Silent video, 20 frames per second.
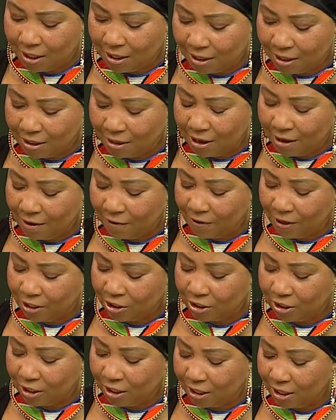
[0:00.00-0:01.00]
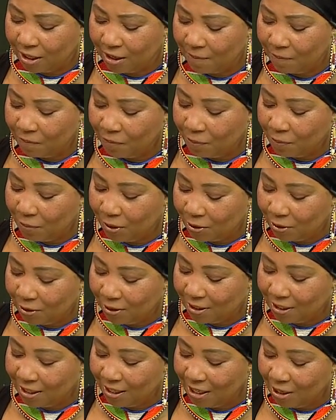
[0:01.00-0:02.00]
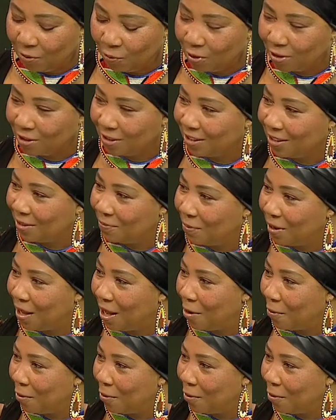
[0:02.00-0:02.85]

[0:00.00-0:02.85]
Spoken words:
knife edge in here because he wasn't in power.